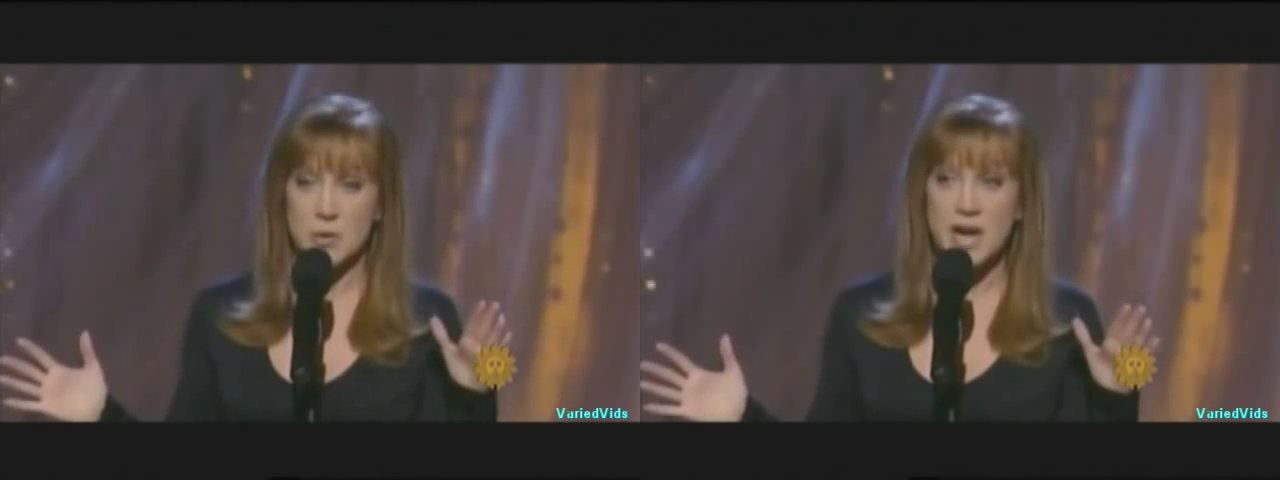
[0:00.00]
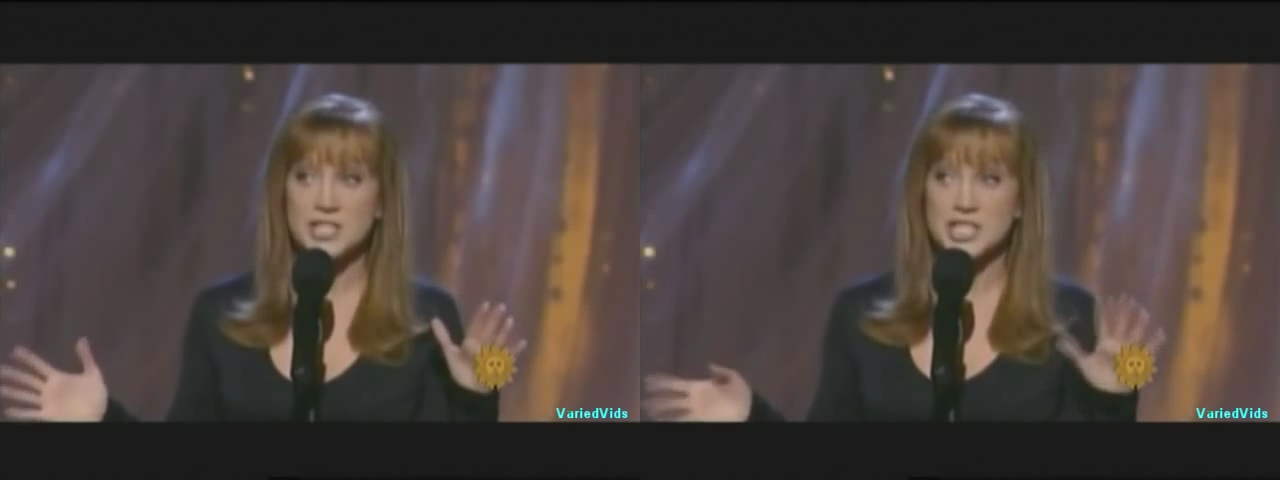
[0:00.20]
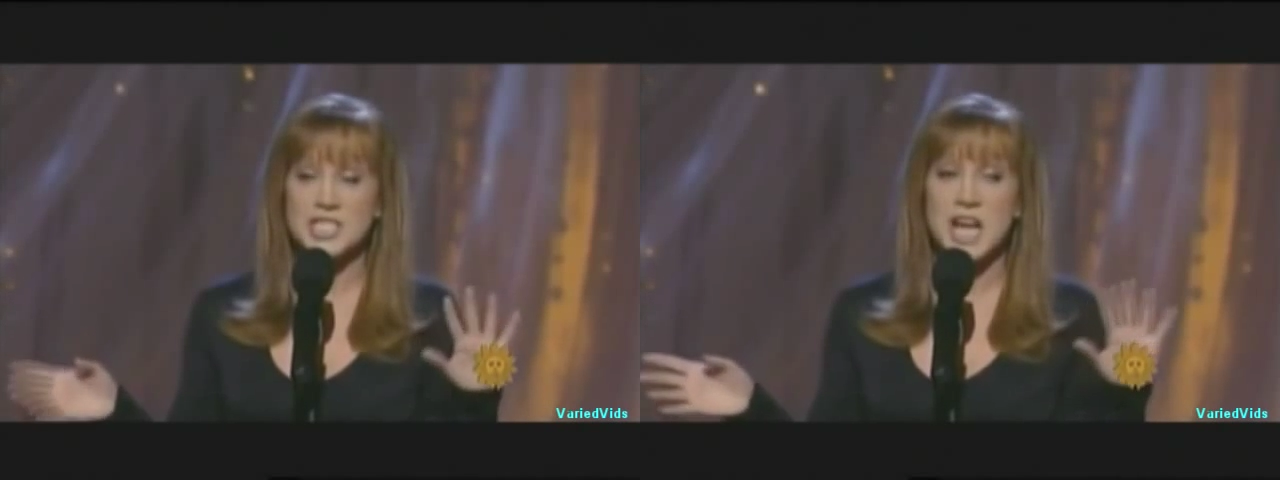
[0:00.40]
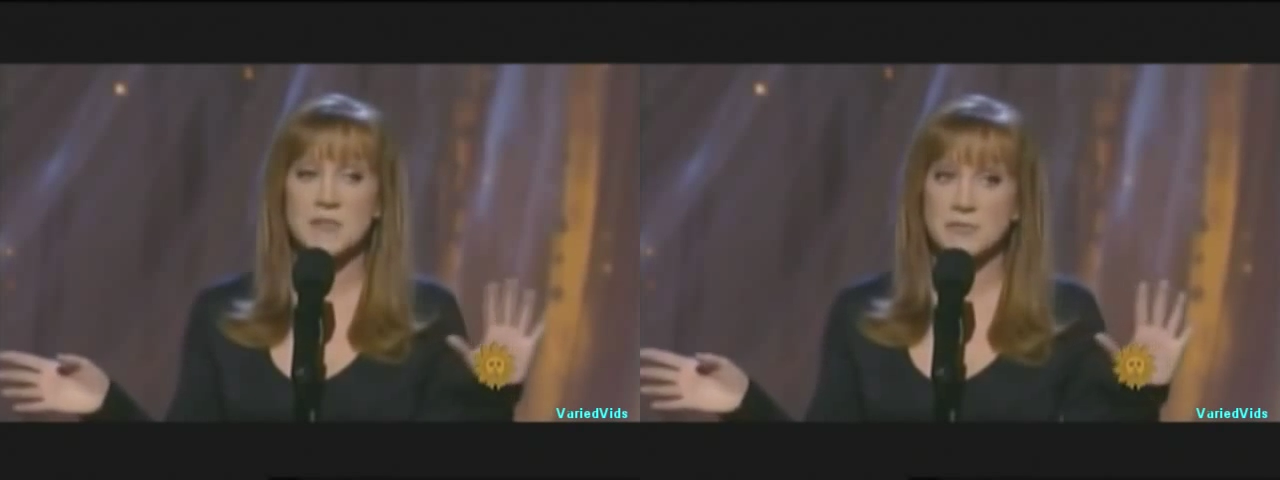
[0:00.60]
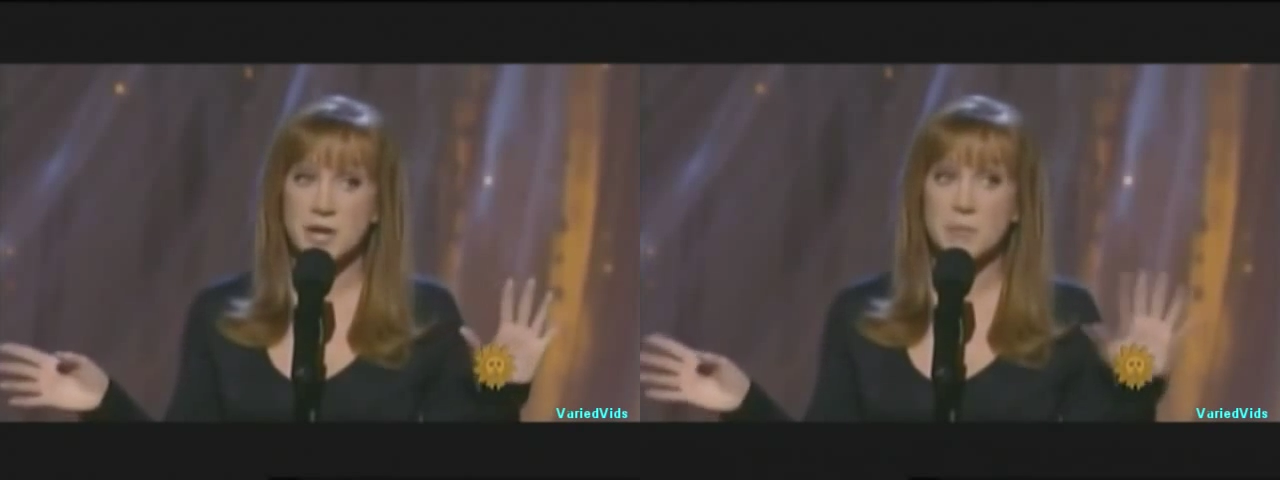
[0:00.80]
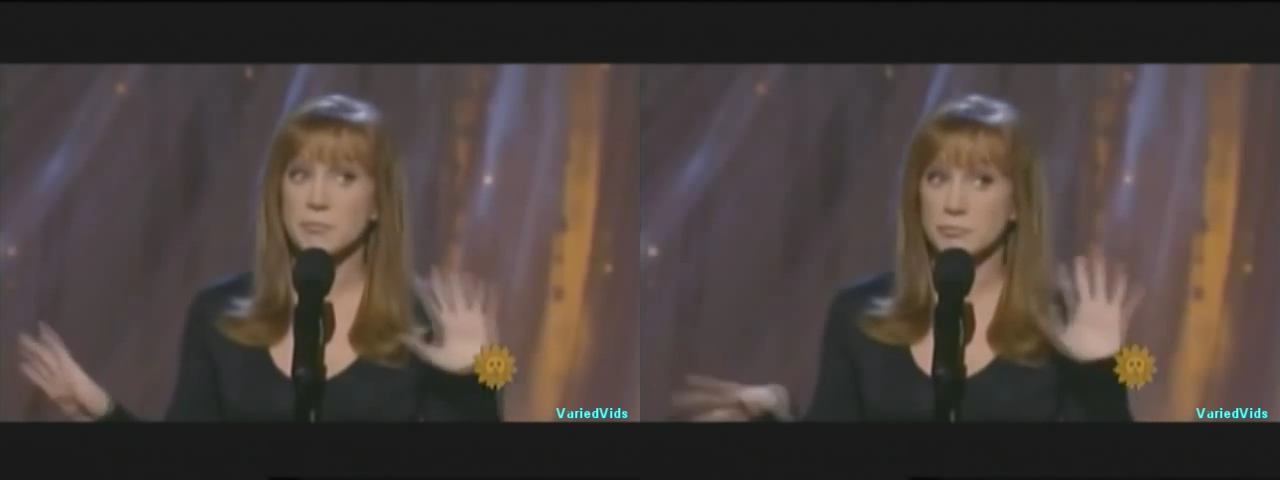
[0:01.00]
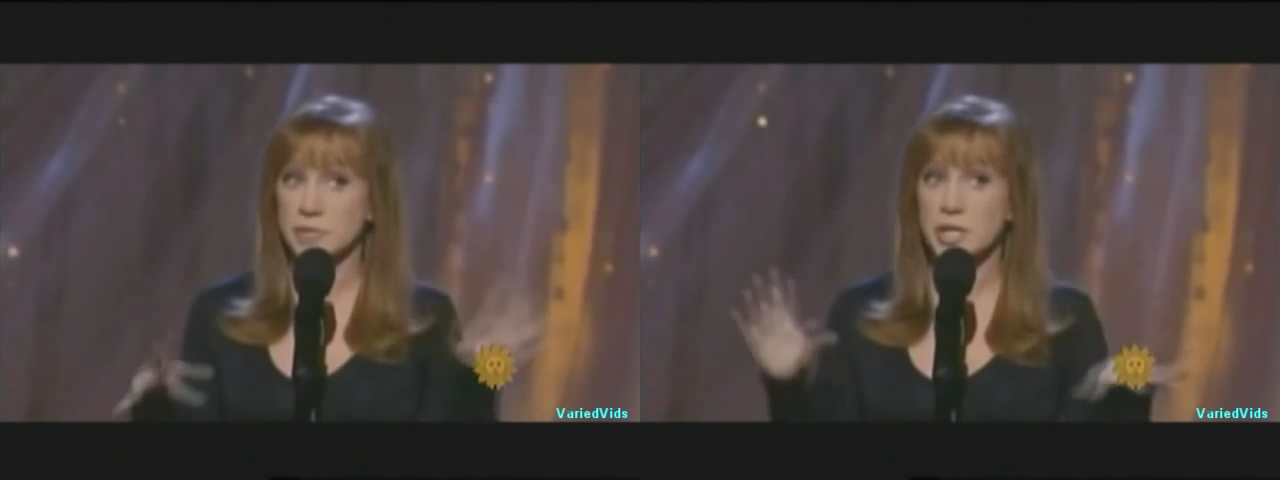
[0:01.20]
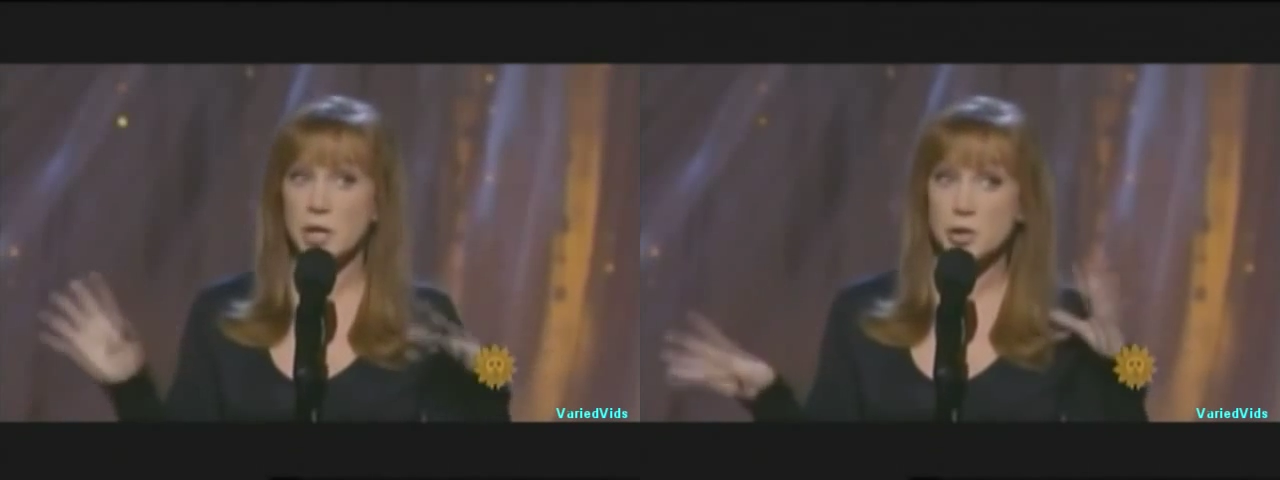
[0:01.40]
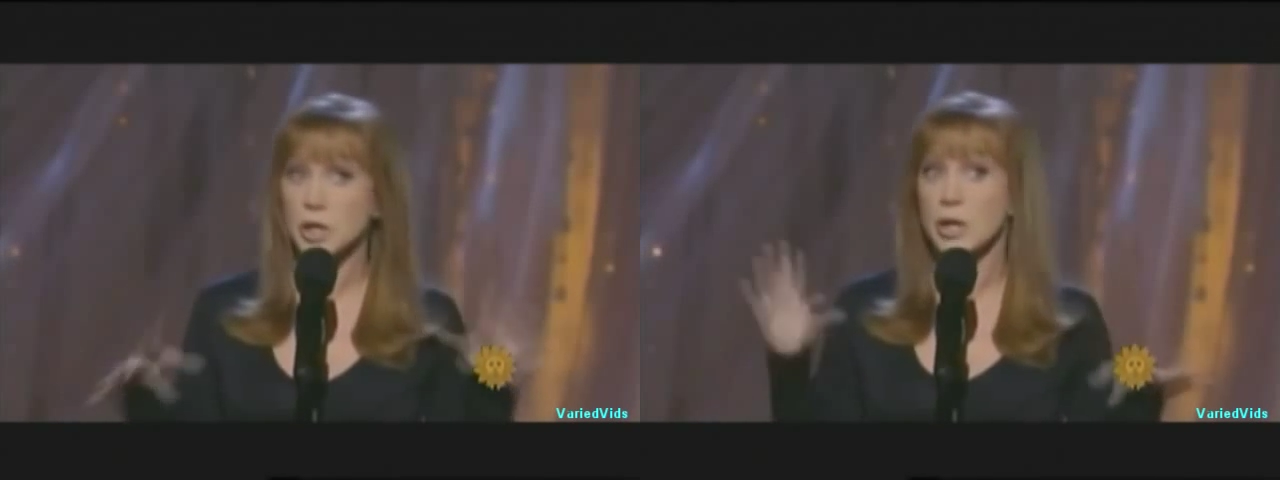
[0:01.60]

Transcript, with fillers: All right? She's not from, you know,